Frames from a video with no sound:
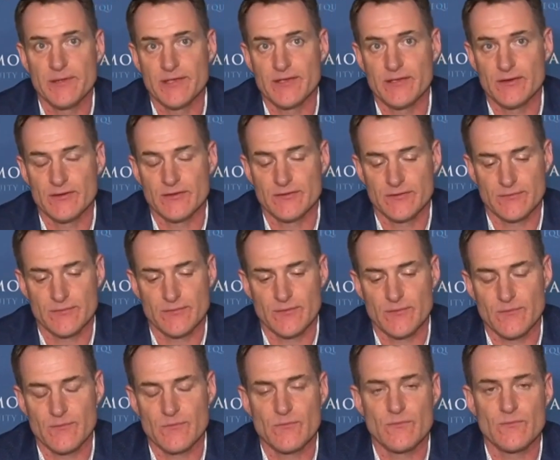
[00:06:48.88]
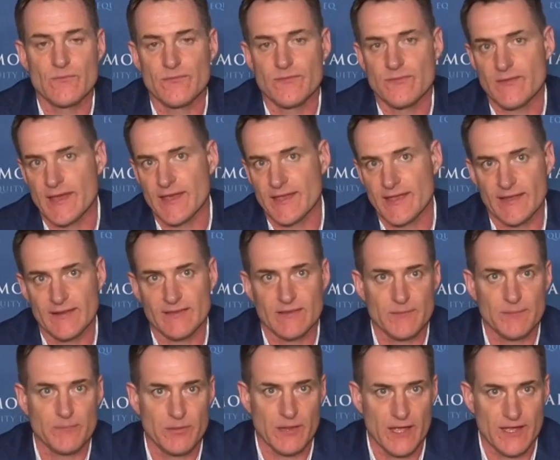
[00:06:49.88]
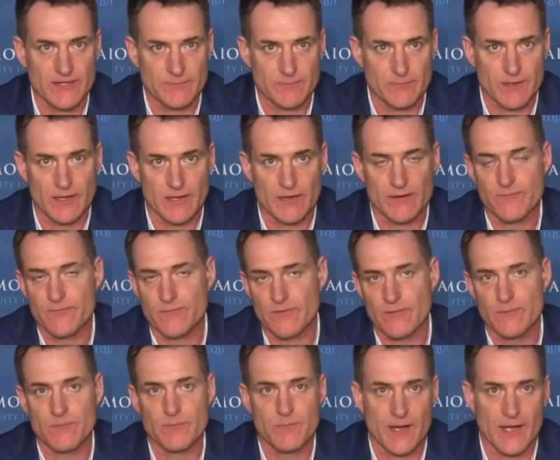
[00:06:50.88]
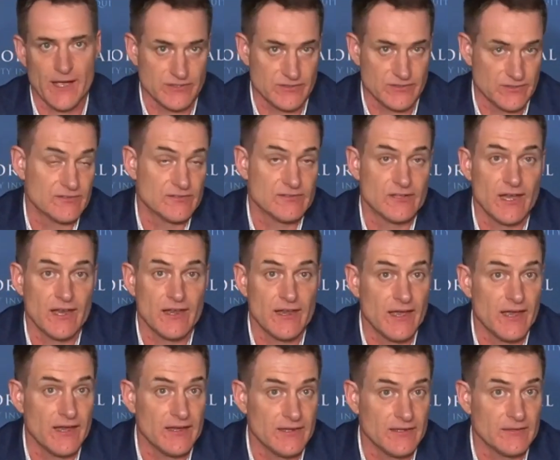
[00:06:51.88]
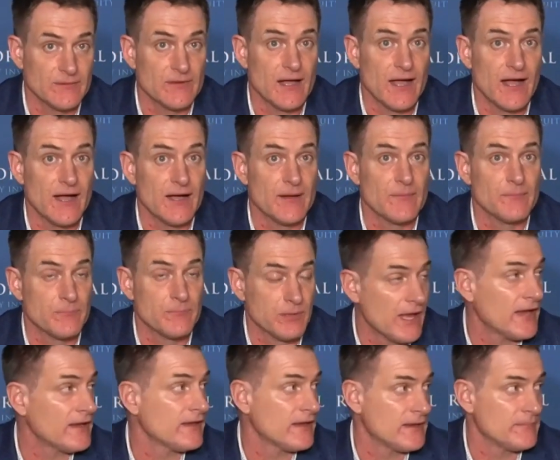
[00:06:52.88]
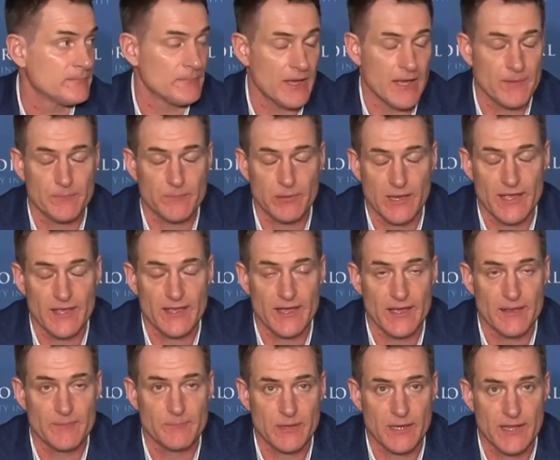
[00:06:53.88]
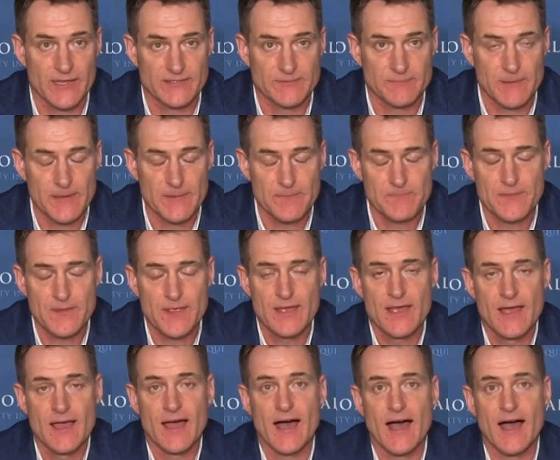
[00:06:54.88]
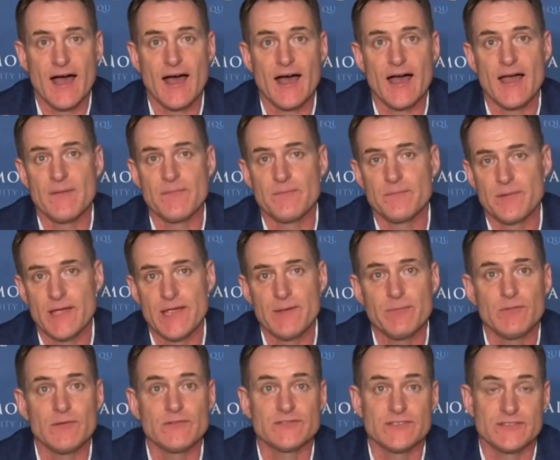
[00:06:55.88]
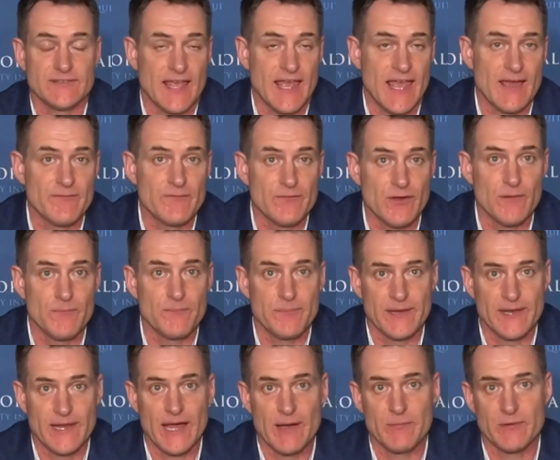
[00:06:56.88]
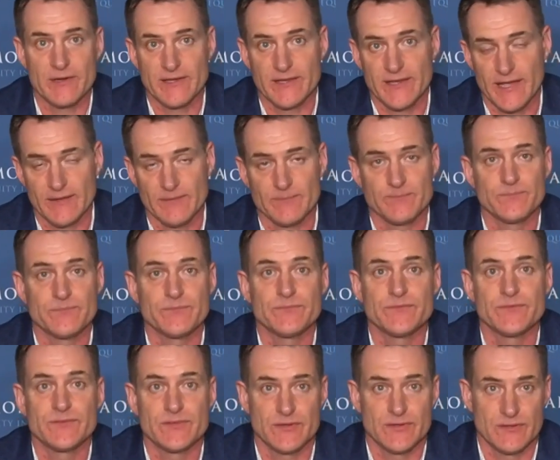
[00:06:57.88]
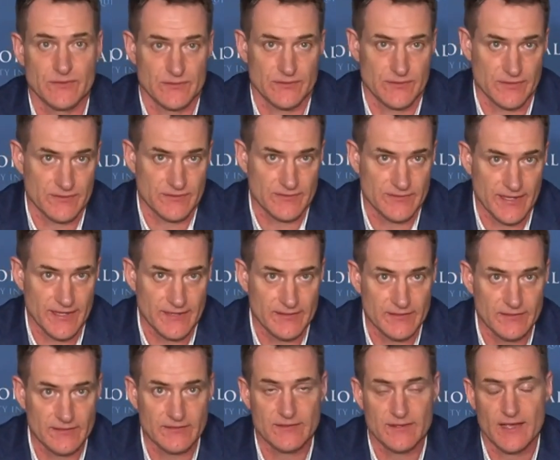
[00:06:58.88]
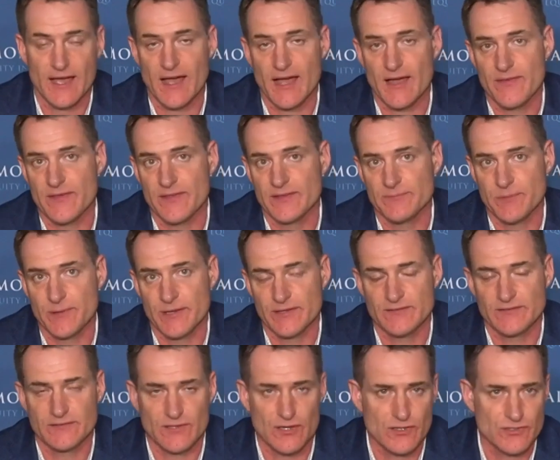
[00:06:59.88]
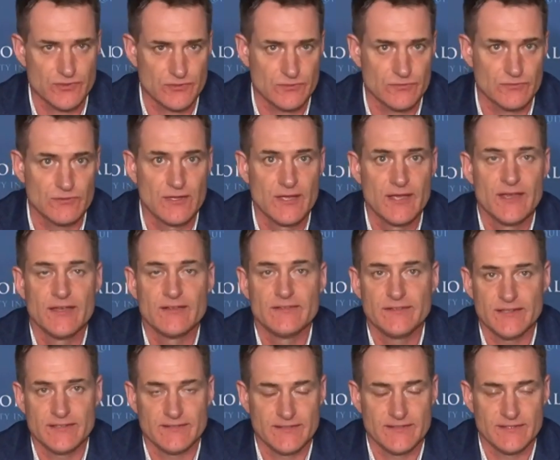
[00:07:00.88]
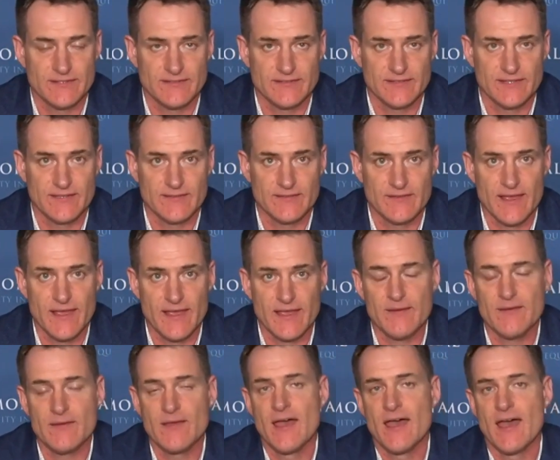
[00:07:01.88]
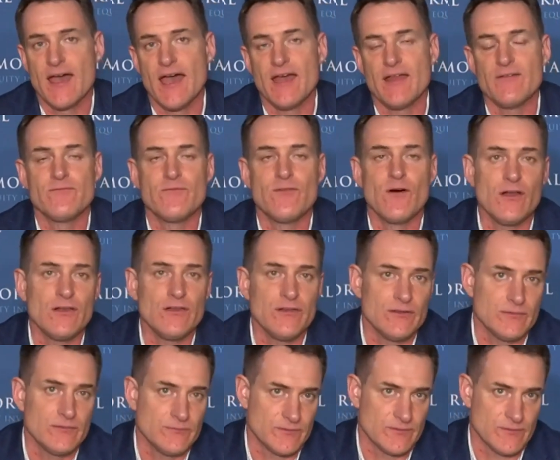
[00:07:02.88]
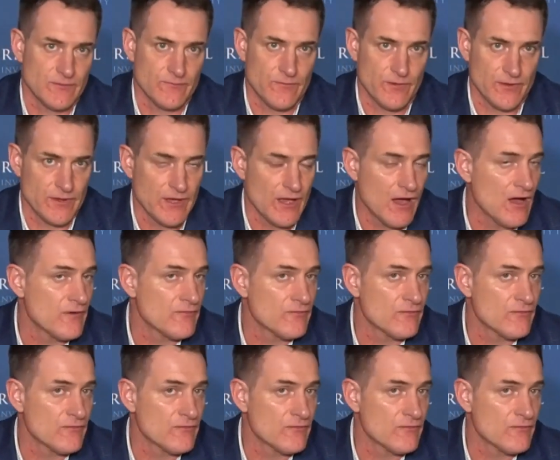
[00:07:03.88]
because they get the plasma from patients donating blood and plasma, and people just have not been able to get to centres. There's been social distancing there, and volumes for the